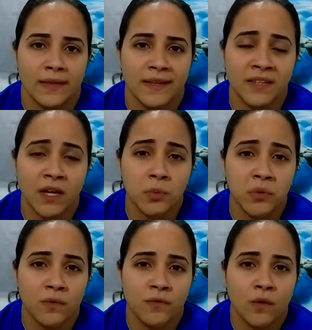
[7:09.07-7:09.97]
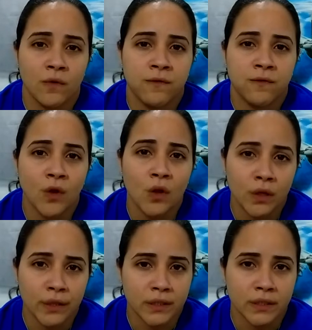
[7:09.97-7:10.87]
These help you feel
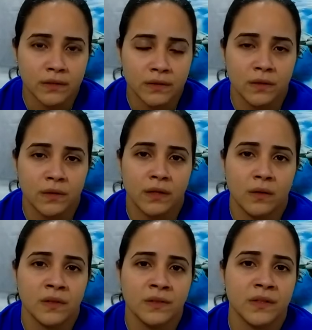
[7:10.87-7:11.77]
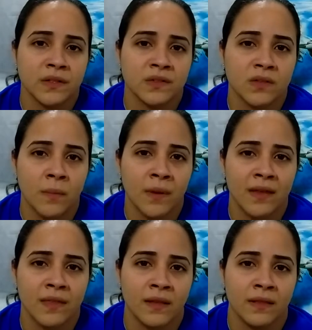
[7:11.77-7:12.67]
fuller. So they go into your stomach
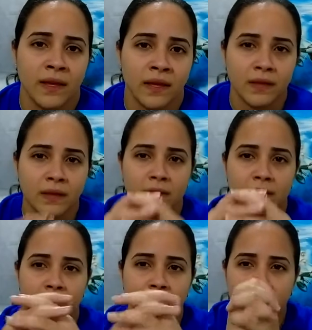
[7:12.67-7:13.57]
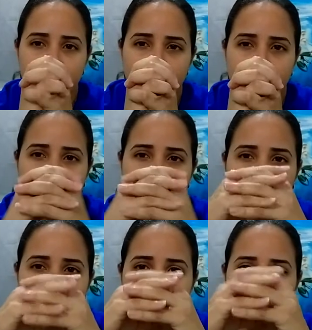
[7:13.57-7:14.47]
and then, like, they're like this and
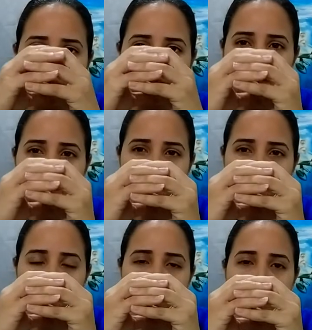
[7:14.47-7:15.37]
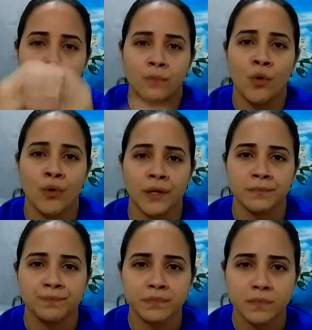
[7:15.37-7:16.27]
they'll expand a little bit more.
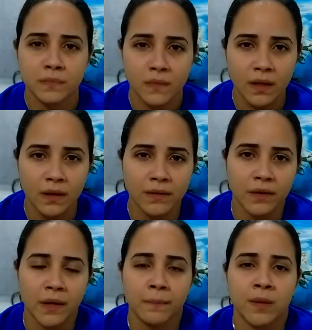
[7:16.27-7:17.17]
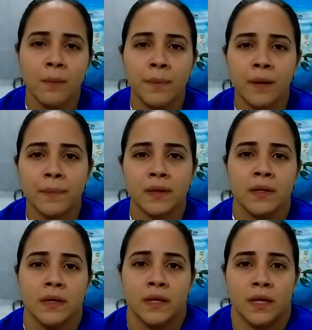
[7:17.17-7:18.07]
They're like pump up
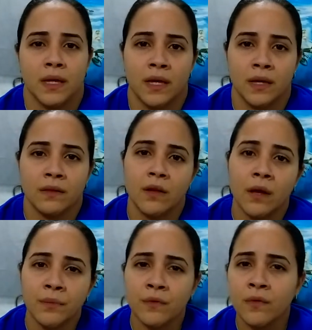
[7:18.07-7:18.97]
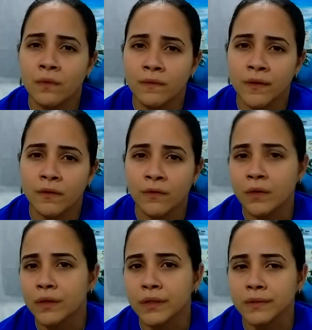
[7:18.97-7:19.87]
and they'll help you feel
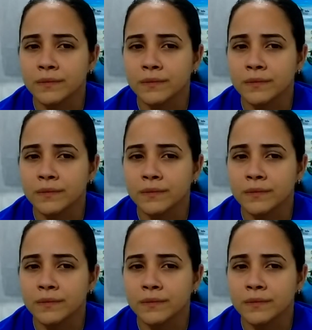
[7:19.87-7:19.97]
fuller.